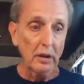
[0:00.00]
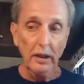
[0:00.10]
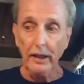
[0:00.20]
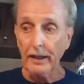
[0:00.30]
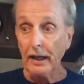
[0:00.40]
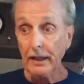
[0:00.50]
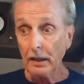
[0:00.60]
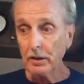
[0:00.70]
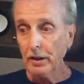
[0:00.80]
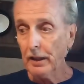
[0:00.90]
And I
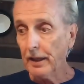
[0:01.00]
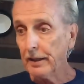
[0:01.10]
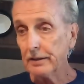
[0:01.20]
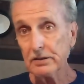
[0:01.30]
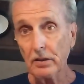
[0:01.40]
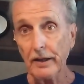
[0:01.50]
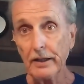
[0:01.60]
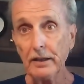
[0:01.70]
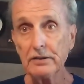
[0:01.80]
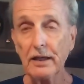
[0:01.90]
got good at it, and so I
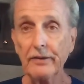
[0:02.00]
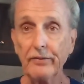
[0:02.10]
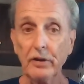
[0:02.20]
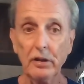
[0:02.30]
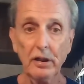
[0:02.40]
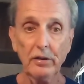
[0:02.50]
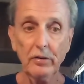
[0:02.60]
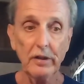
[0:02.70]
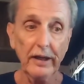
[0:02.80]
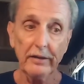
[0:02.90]
guess I've
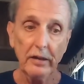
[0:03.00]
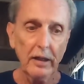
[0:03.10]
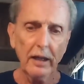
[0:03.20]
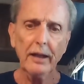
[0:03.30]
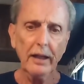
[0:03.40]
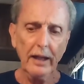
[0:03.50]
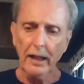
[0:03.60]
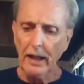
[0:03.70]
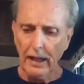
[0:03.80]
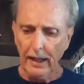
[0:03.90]
continued that. And, and
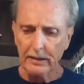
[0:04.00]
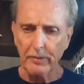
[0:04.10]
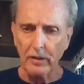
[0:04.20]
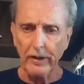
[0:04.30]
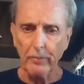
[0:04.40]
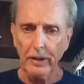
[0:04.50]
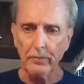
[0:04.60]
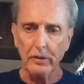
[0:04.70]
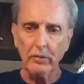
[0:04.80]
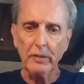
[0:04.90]
I, I like to be around
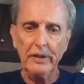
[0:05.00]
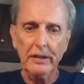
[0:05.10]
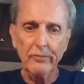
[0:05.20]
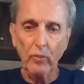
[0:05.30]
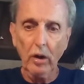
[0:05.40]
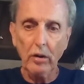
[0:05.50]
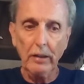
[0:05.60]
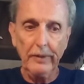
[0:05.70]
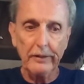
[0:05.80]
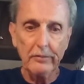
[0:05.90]
people. Don't get me wrong.
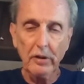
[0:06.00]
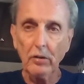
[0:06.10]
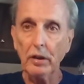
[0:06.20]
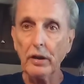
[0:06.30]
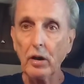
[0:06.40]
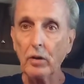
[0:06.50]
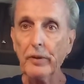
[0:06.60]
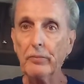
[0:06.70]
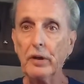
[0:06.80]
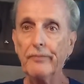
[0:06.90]
I'm not totally a
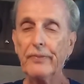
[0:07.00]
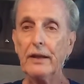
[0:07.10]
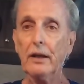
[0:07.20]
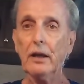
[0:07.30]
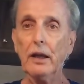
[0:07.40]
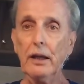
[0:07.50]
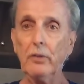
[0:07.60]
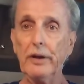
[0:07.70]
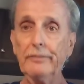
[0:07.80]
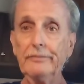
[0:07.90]
hermit, but
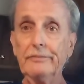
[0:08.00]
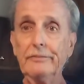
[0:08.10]
anyway.